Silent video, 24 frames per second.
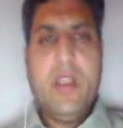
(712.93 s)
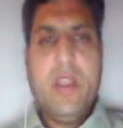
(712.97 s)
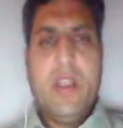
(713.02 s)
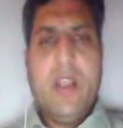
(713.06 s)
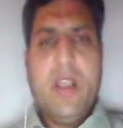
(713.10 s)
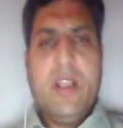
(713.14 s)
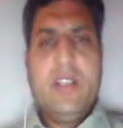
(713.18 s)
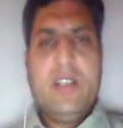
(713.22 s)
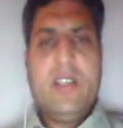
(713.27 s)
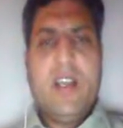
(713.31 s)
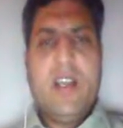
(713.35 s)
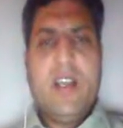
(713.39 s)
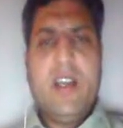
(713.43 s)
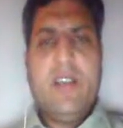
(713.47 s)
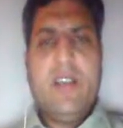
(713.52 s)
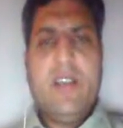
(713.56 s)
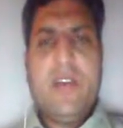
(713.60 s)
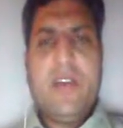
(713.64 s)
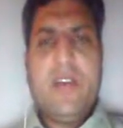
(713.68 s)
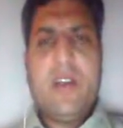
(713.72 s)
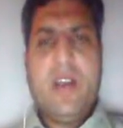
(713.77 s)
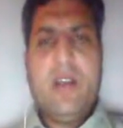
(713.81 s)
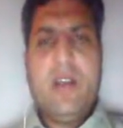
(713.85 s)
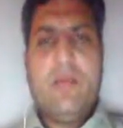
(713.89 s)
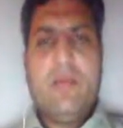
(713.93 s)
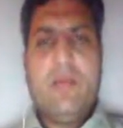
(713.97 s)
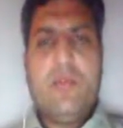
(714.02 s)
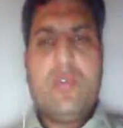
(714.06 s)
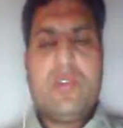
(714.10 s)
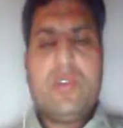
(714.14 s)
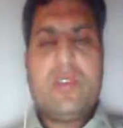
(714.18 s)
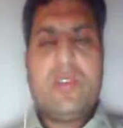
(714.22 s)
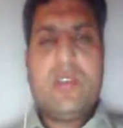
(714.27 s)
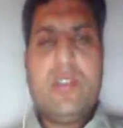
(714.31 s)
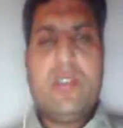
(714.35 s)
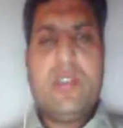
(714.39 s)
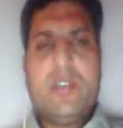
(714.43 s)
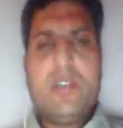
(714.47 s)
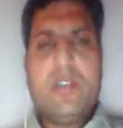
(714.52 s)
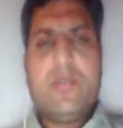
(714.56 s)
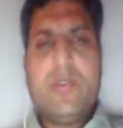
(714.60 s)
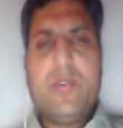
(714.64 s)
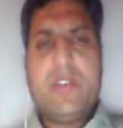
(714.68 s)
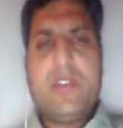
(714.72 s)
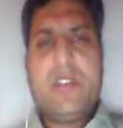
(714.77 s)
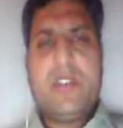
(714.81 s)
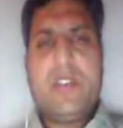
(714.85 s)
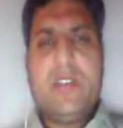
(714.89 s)
Side effect, almost this
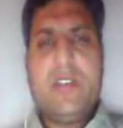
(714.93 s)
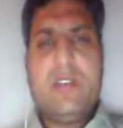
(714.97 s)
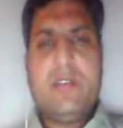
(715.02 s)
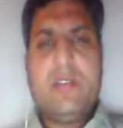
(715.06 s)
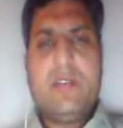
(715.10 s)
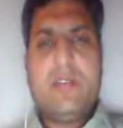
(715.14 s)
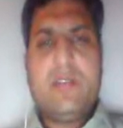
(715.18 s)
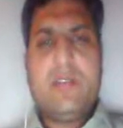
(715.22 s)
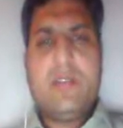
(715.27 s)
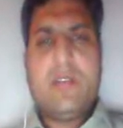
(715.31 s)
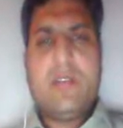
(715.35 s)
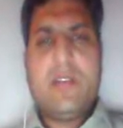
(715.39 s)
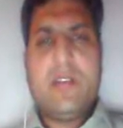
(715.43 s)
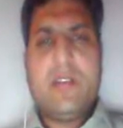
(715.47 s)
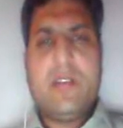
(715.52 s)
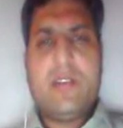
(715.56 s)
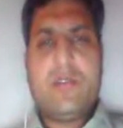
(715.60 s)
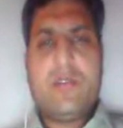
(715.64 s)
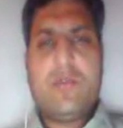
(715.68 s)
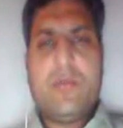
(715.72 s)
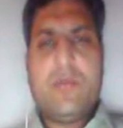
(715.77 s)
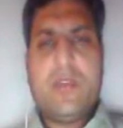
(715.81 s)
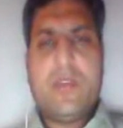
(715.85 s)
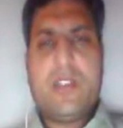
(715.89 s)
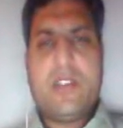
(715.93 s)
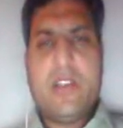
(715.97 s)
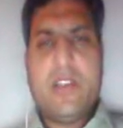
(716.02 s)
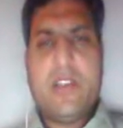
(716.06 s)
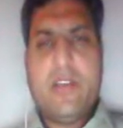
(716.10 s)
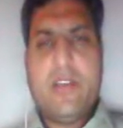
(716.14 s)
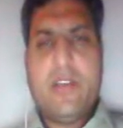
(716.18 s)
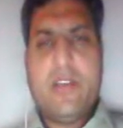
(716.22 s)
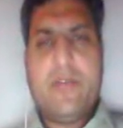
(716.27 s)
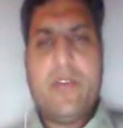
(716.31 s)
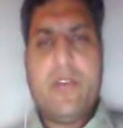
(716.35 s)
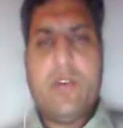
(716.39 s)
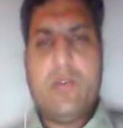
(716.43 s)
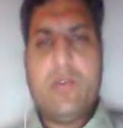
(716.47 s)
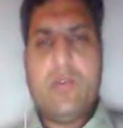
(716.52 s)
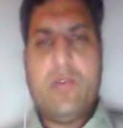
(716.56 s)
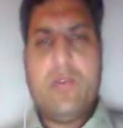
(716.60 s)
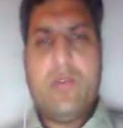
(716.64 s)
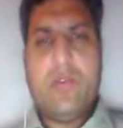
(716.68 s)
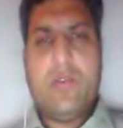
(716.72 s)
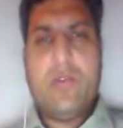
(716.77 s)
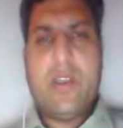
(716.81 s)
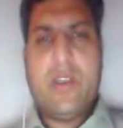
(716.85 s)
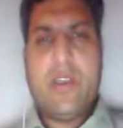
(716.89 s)
vaccine is too much safe, have
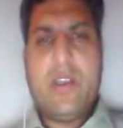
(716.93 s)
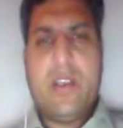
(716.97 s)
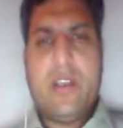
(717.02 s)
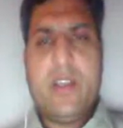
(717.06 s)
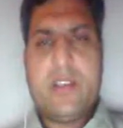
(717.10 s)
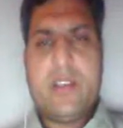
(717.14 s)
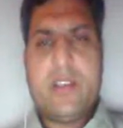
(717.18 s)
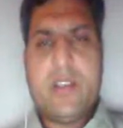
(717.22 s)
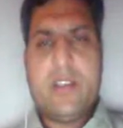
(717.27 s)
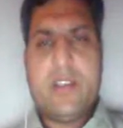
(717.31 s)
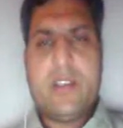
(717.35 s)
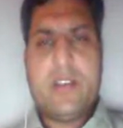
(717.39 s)
no any such